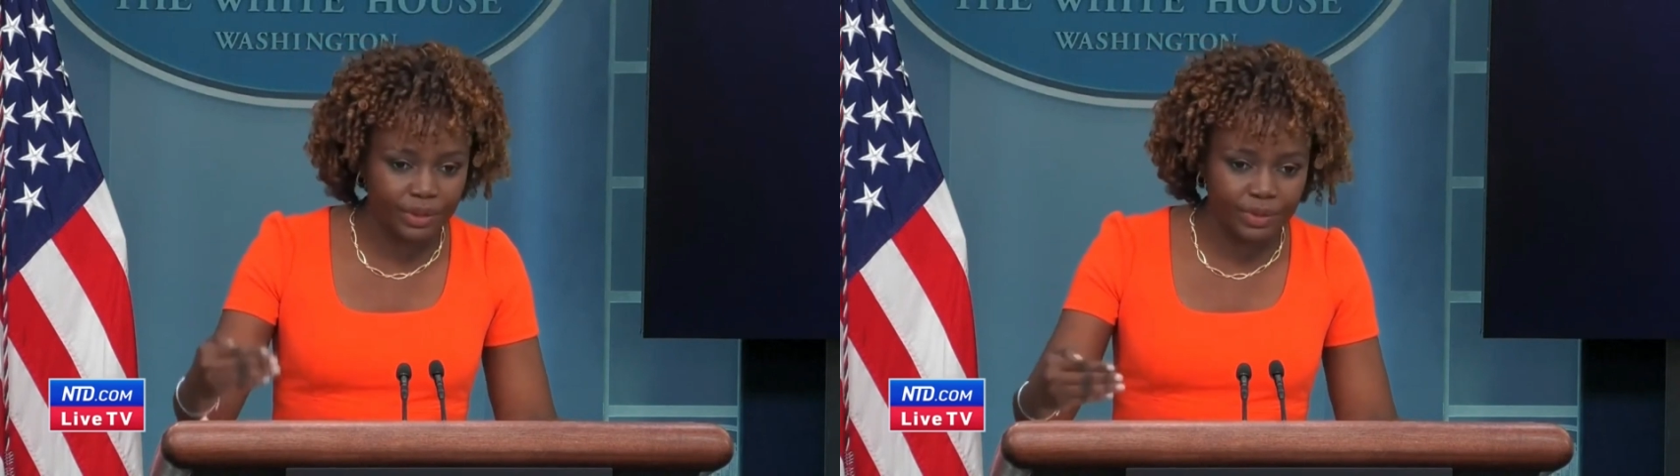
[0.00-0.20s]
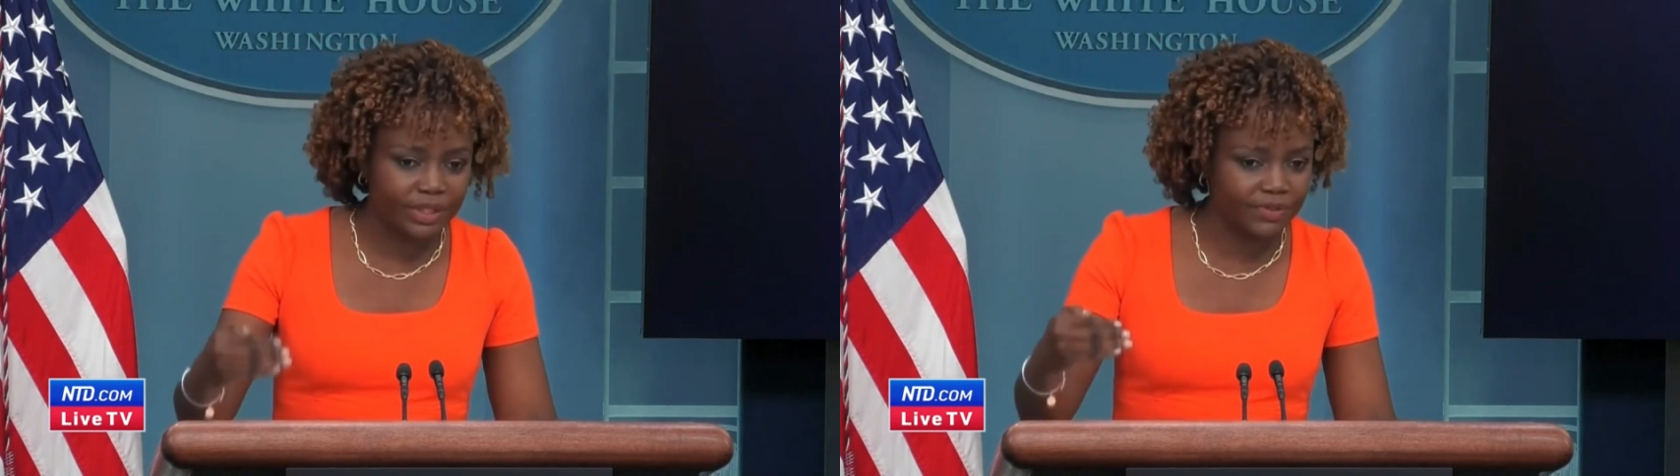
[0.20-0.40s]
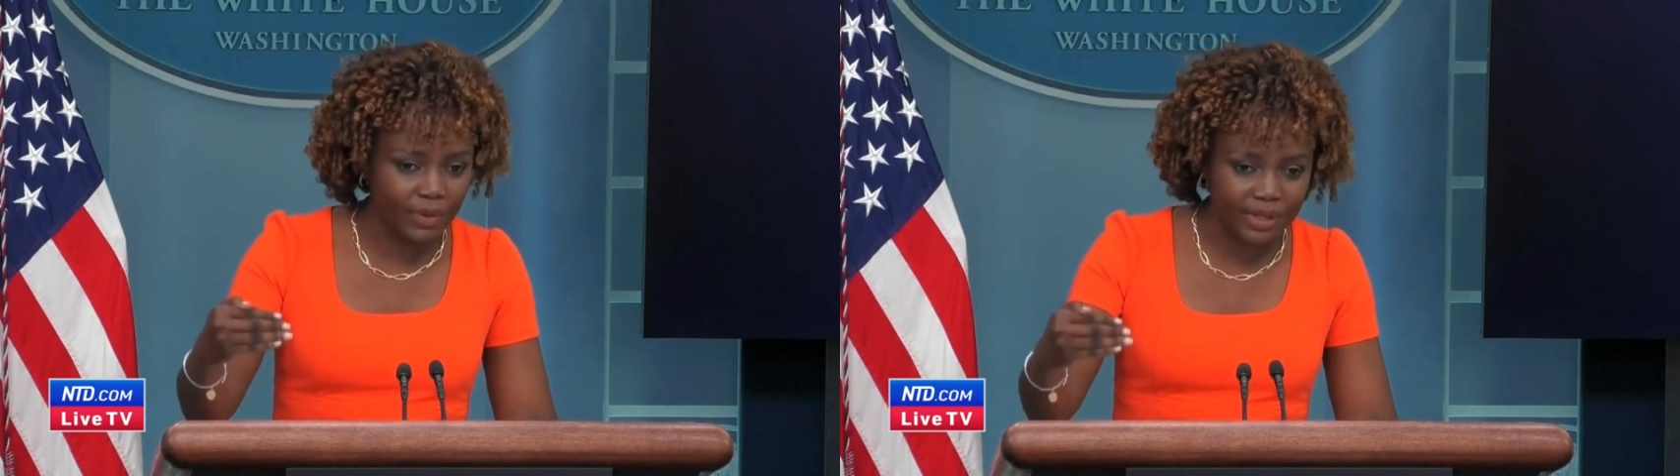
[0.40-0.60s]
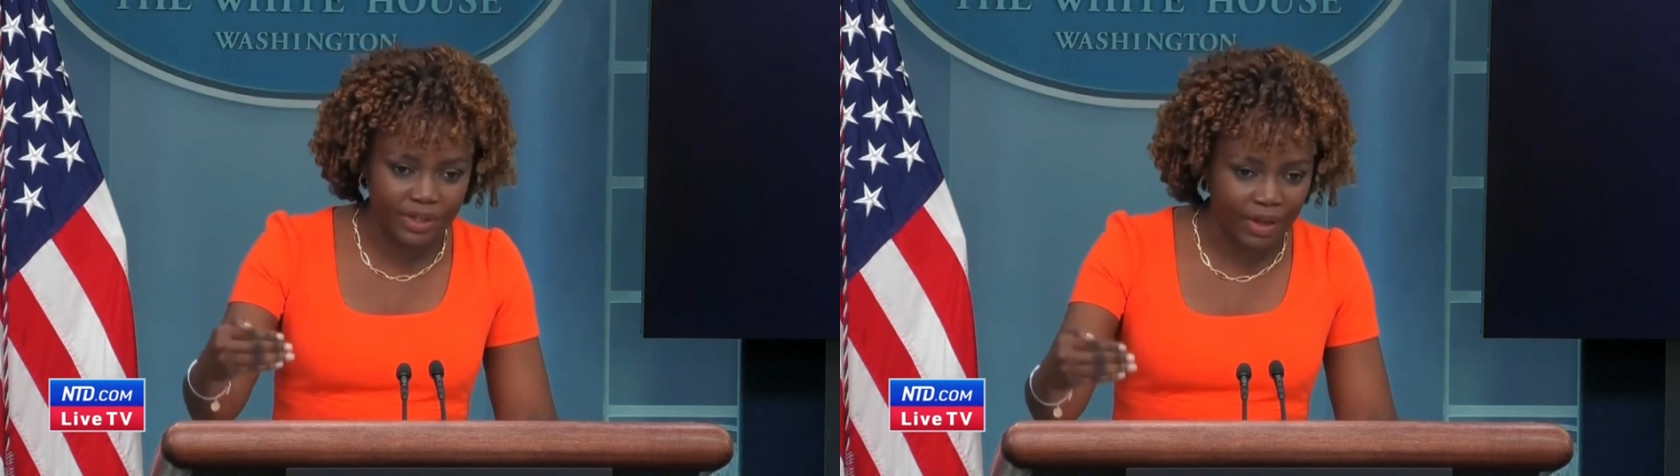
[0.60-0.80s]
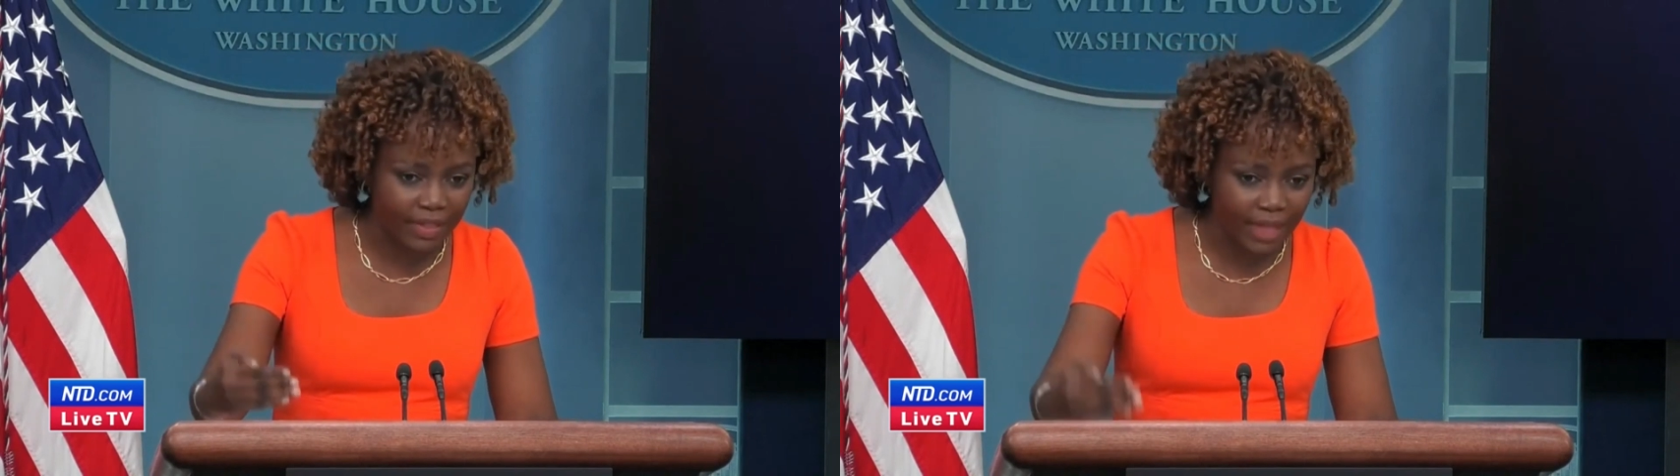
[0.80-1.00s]
do is
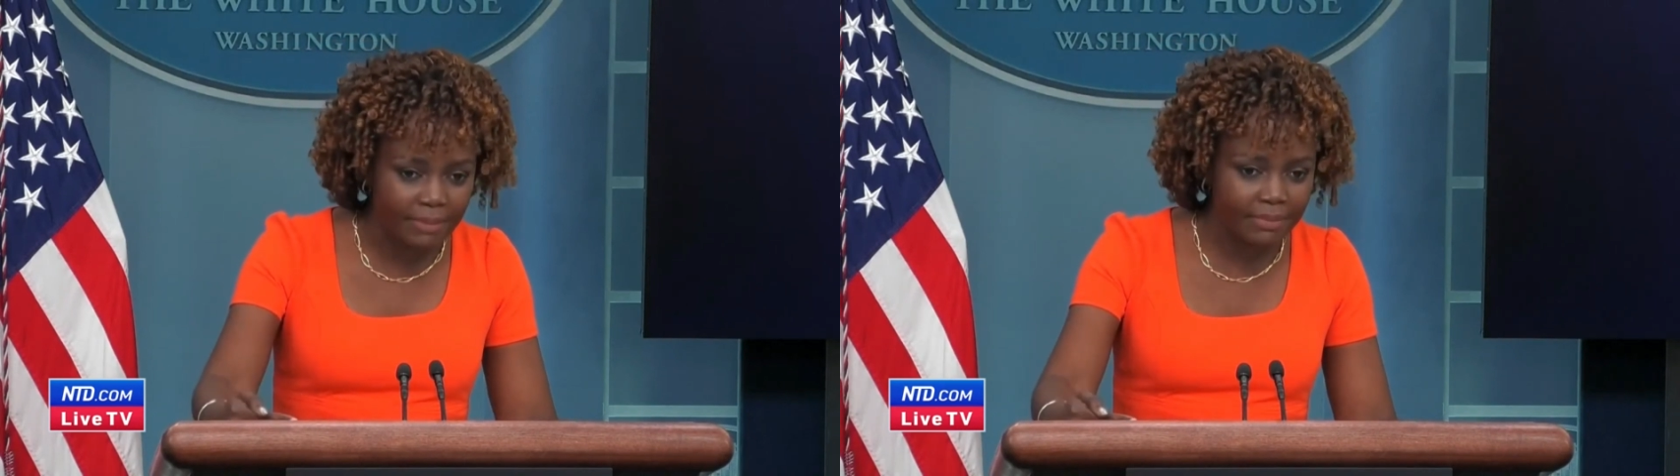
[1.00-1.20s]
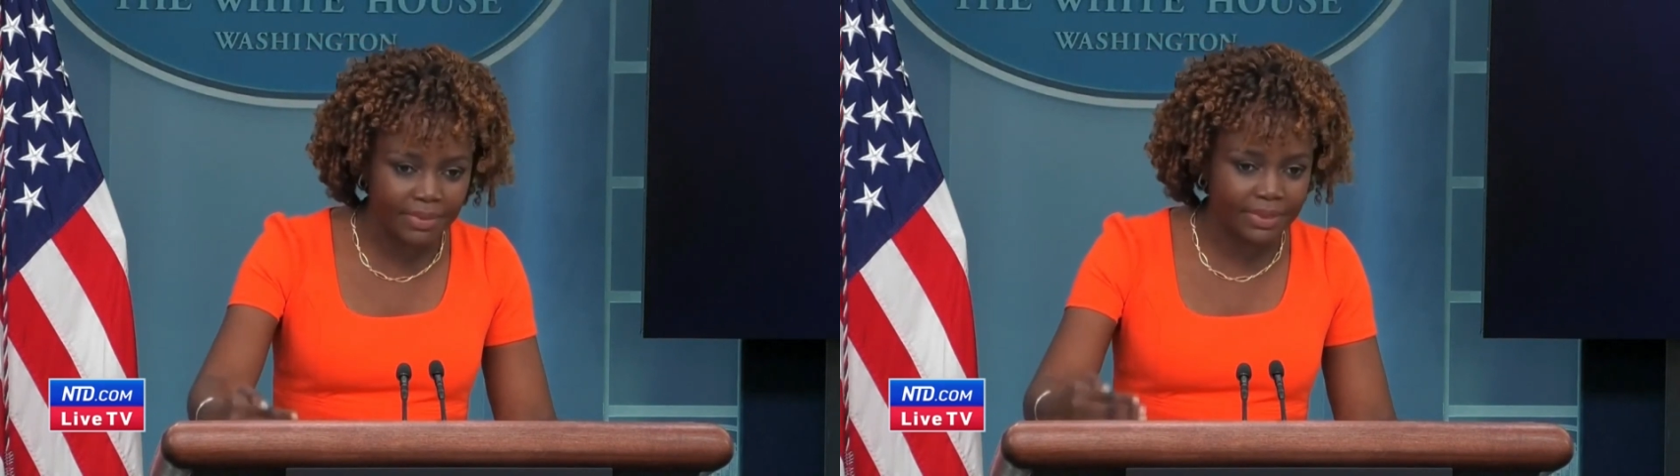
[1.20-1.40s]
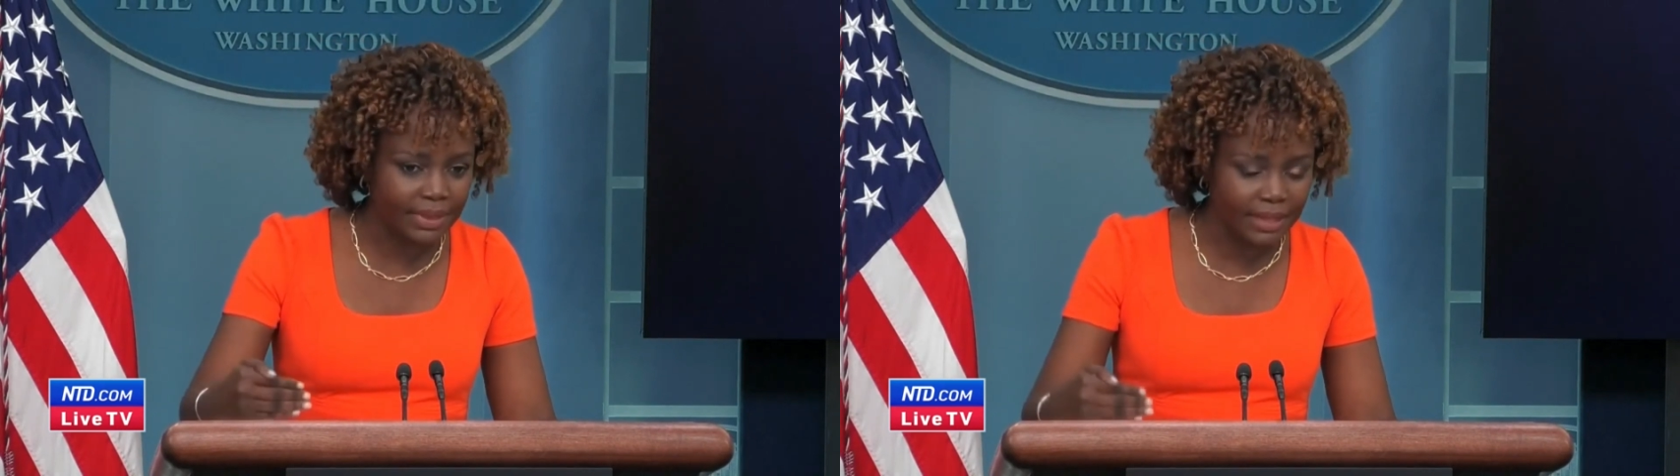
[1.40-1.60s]
focus on them